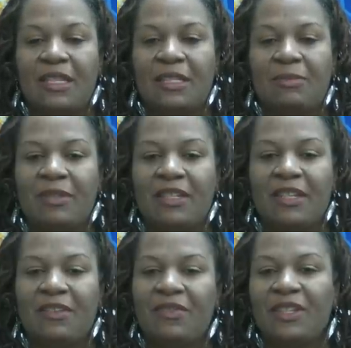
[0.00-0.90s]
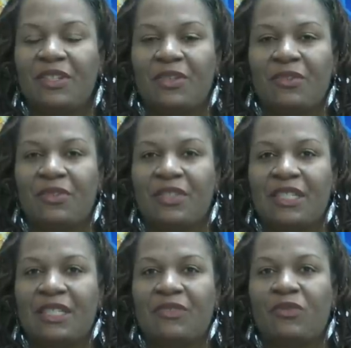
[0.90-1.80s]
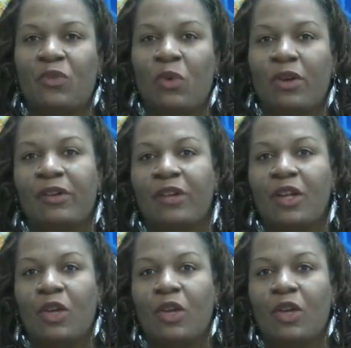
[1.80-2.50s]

it's been an adventure for these four